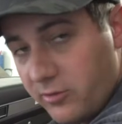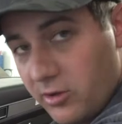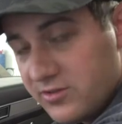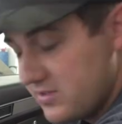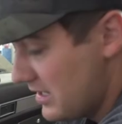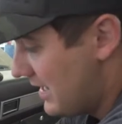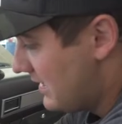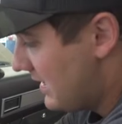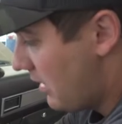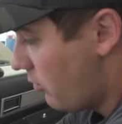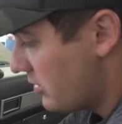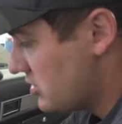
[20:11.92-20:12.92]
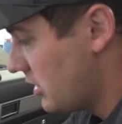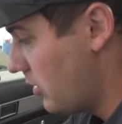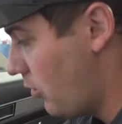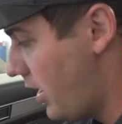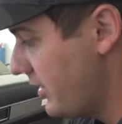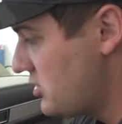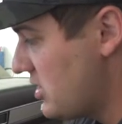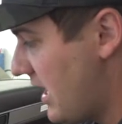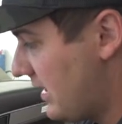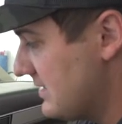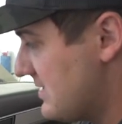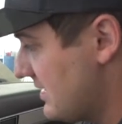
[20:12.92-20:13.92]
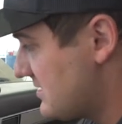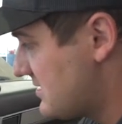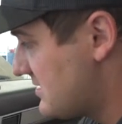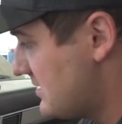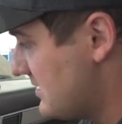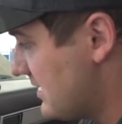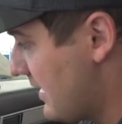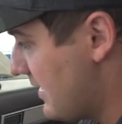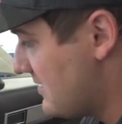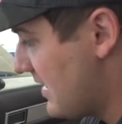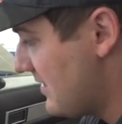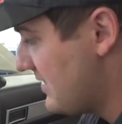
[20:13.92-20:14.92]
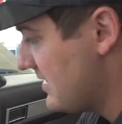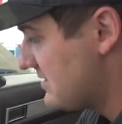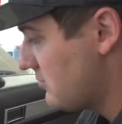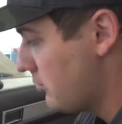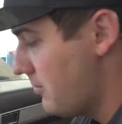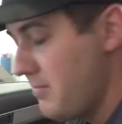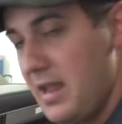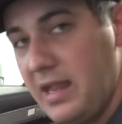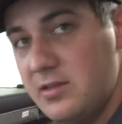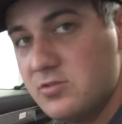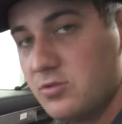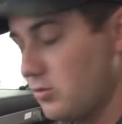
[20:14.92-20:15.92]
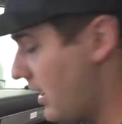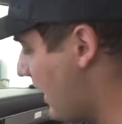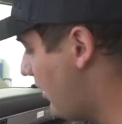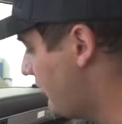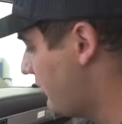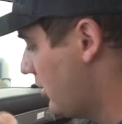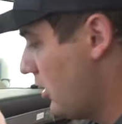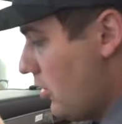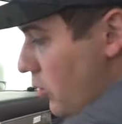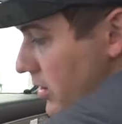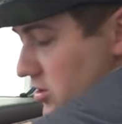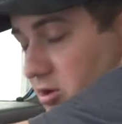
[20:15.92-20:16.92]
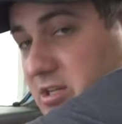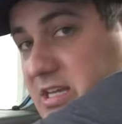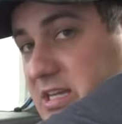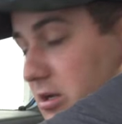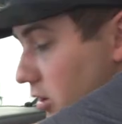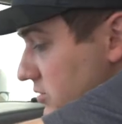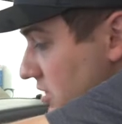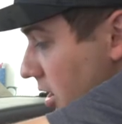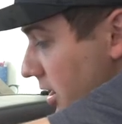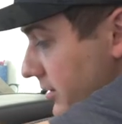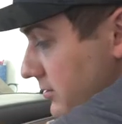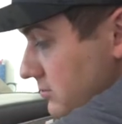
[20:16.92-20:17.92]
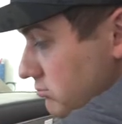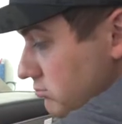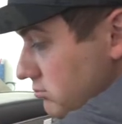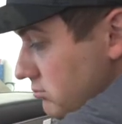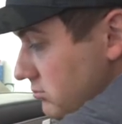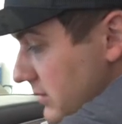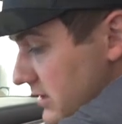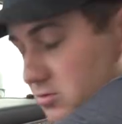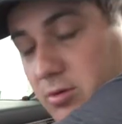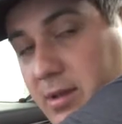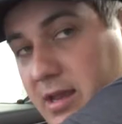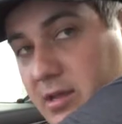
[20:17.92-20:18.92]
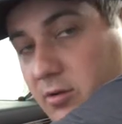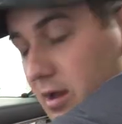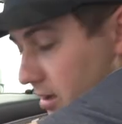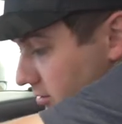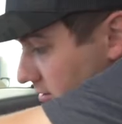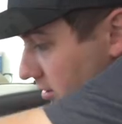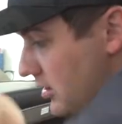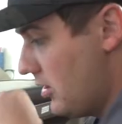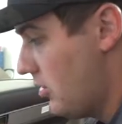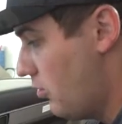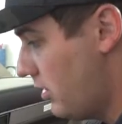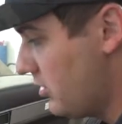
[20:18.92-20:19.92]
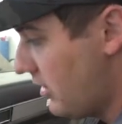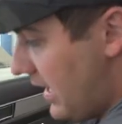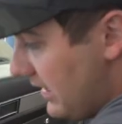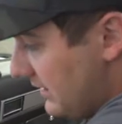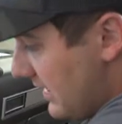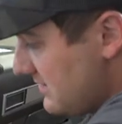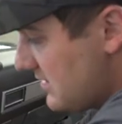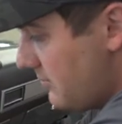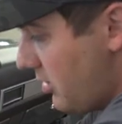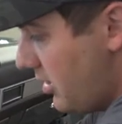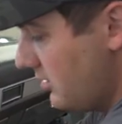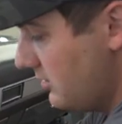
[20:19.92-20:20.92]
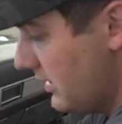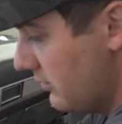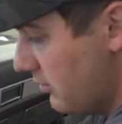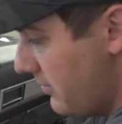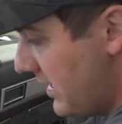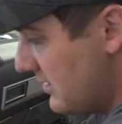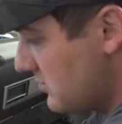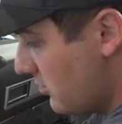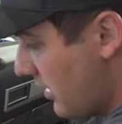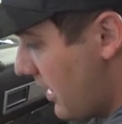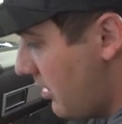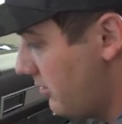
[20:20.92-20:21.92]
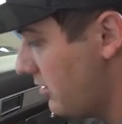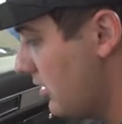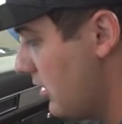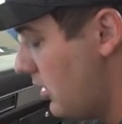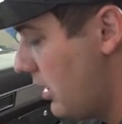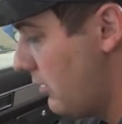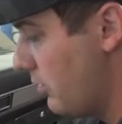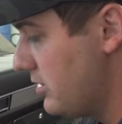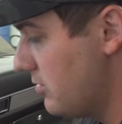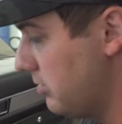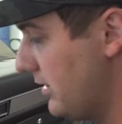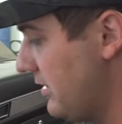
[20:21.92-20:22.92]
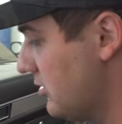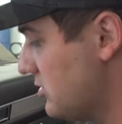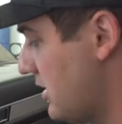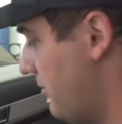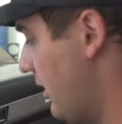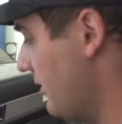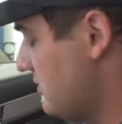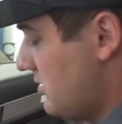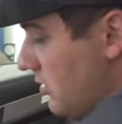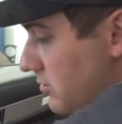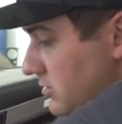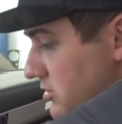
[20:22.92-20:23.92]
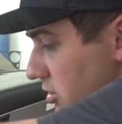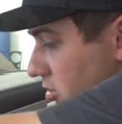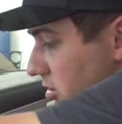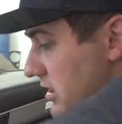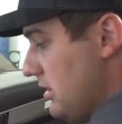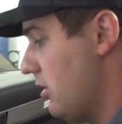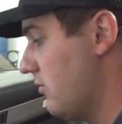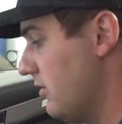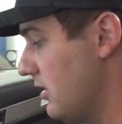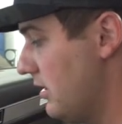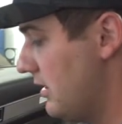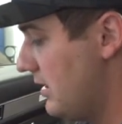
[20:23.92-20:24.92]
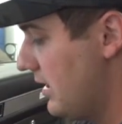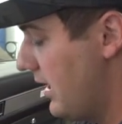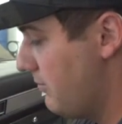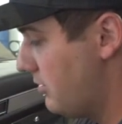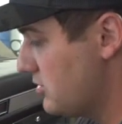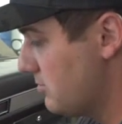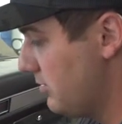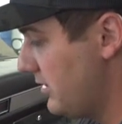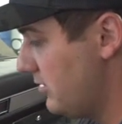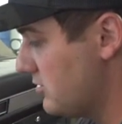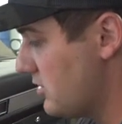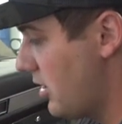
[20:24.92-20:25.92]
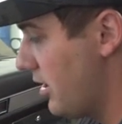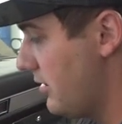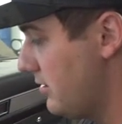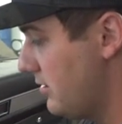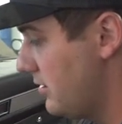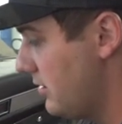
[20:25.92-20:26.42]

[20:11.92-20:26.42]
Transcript: volts. Now what you're gonna wanna check is that, is that this remains ground when your key goes on, it's remaining ground. When your headlights come on, it remains ground. And when your blinkers come on. So turn your key over and put your blinkers on